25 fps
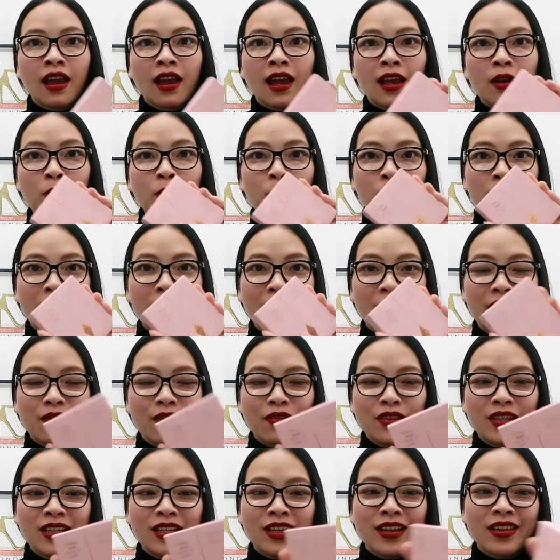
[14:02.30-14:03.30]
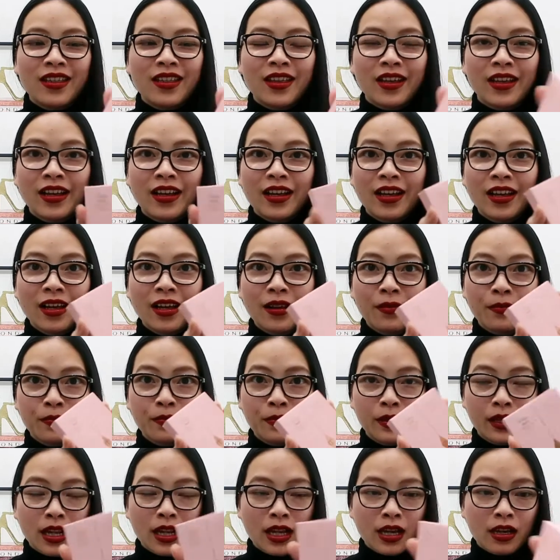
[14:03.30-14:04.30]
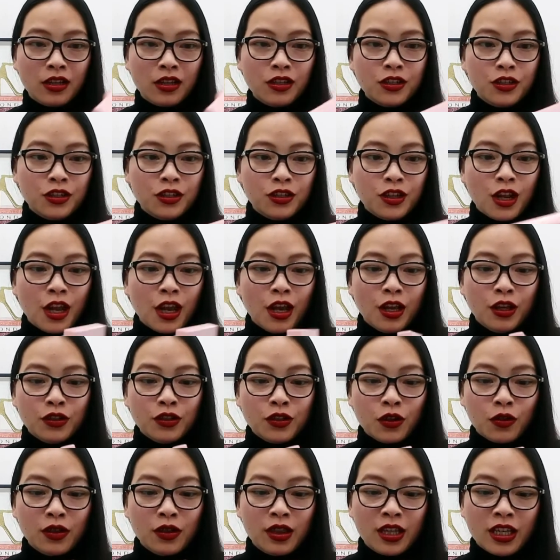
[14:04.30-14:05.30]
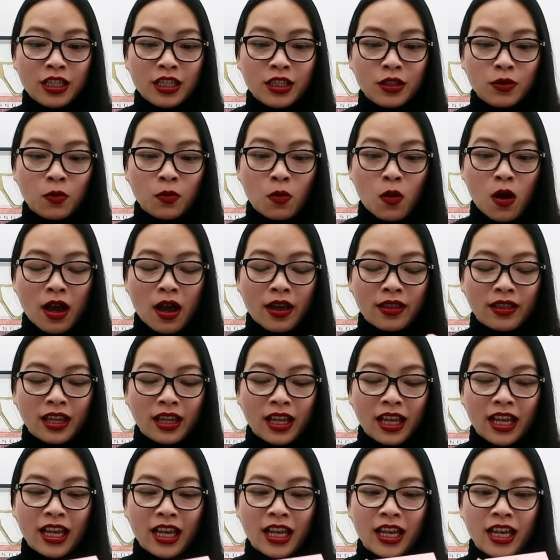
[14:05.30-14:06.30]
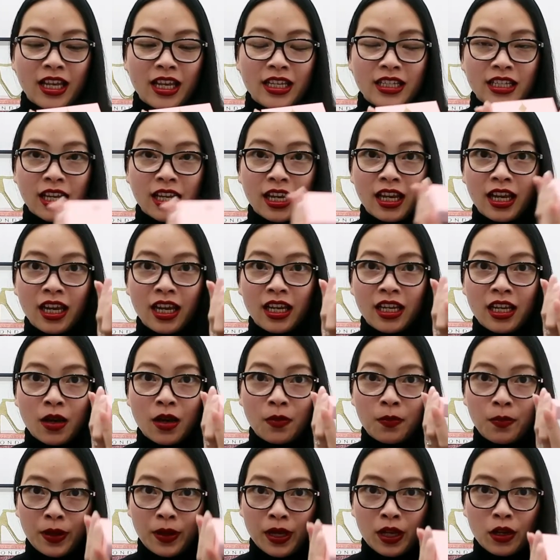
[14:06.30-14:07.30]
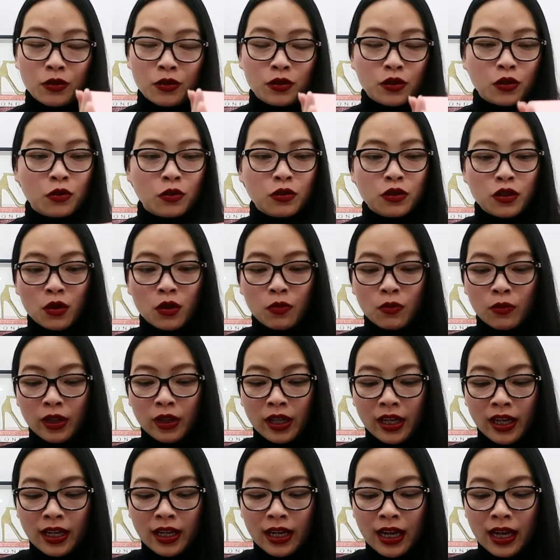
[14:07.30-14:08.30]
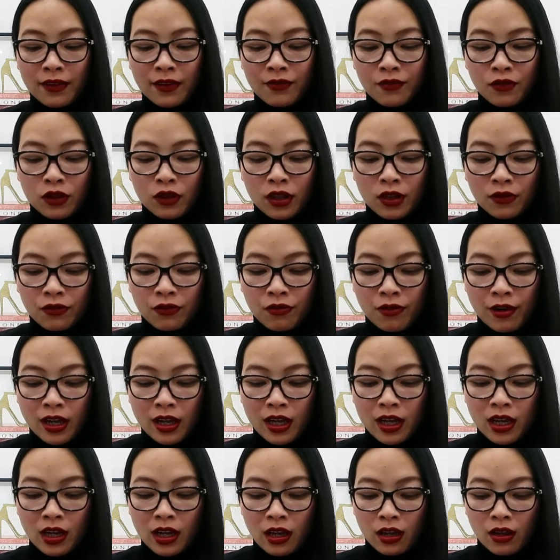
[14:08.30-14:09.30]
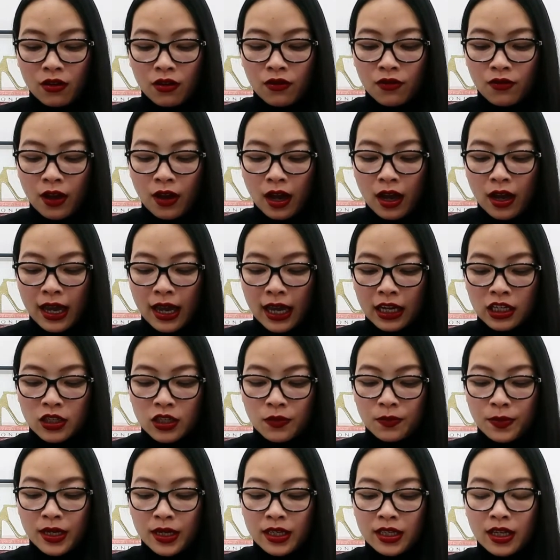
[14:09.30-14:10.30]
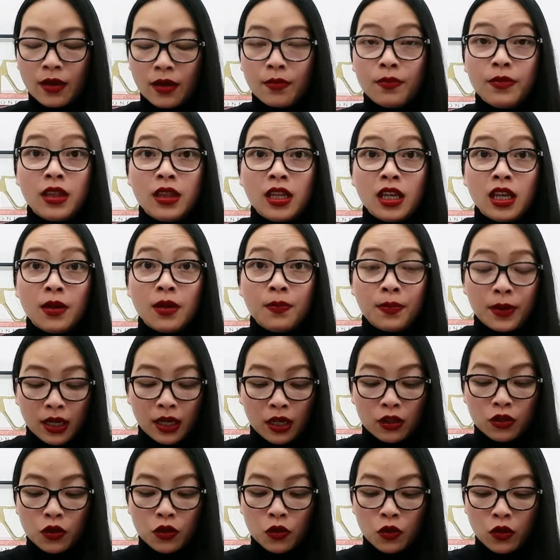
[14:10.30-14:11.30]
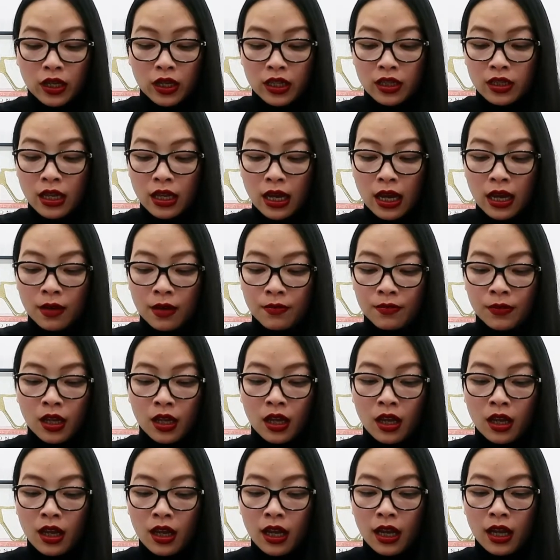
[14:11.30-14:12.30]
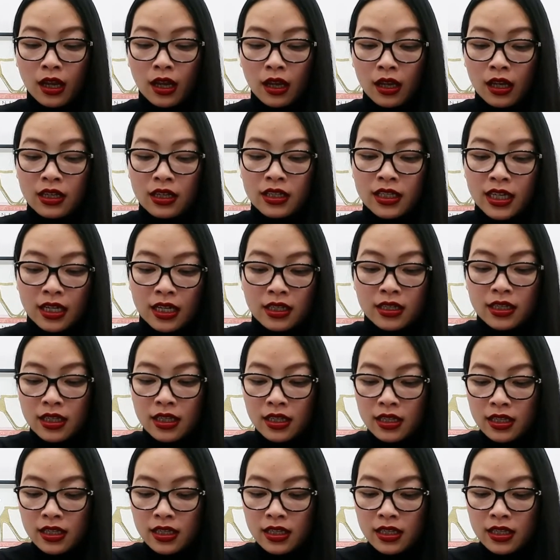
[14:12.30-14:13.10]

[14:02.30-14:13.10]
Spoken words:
And we have another blush. So this one is in Pillow Talk. So I'm really glad for the free gift. I actually picked up the Pillow Talk in, Intense